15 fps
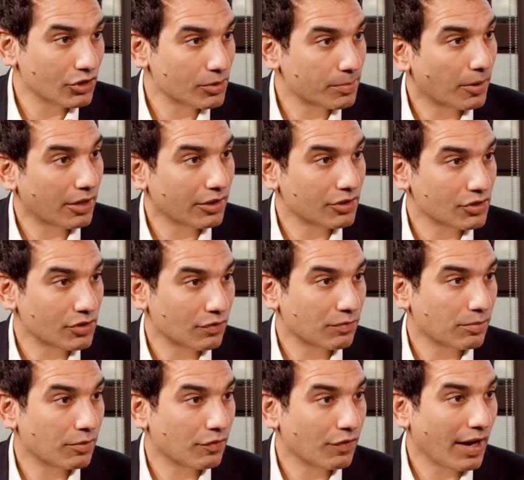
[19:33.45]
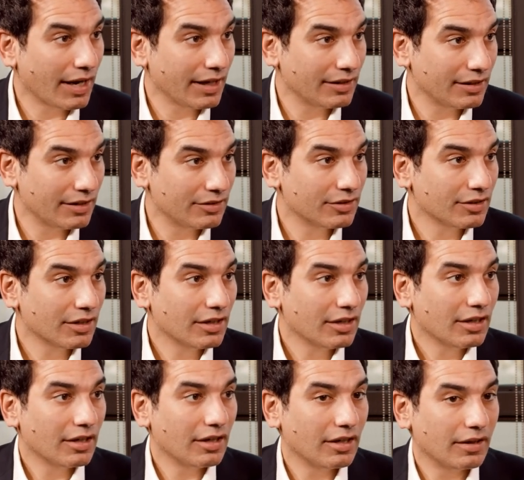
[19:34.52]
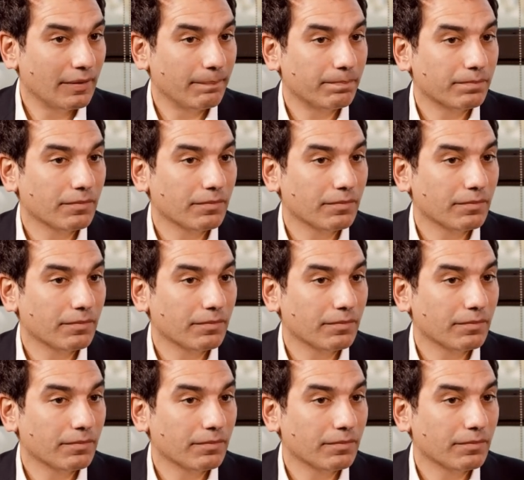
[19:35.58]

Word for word: its partners have provided uh,